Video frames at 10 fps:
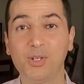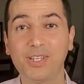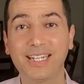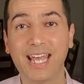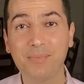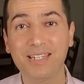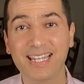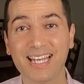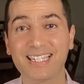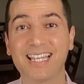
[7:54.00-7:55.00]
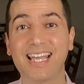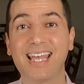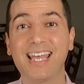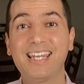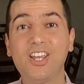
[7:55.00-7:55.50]
can A/B test
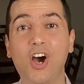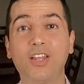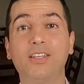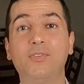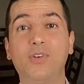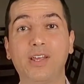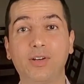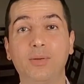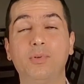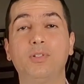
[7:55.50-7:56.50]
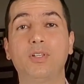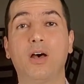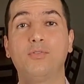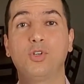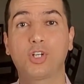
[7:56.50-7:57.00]
any other variables
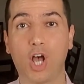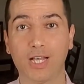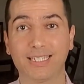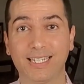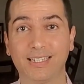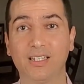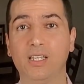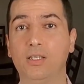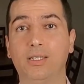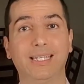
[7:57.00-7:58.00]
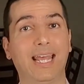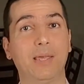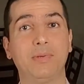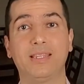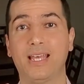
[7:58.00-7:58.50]
of your content. You can
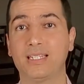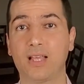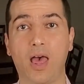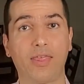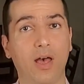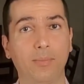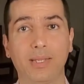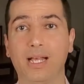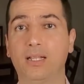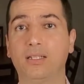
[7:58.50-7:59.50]
A/B test thumbnail,